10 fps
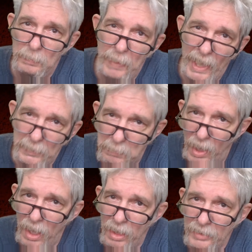Your best
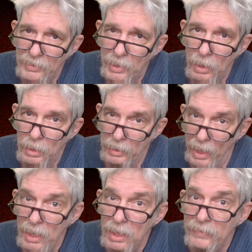buds,
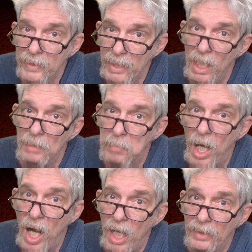they live in their
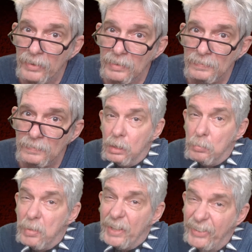box.
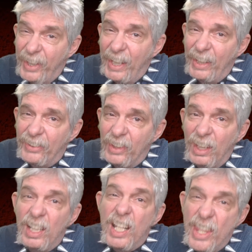But this
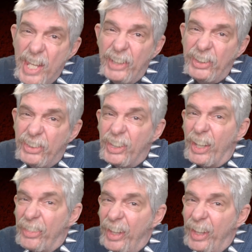is the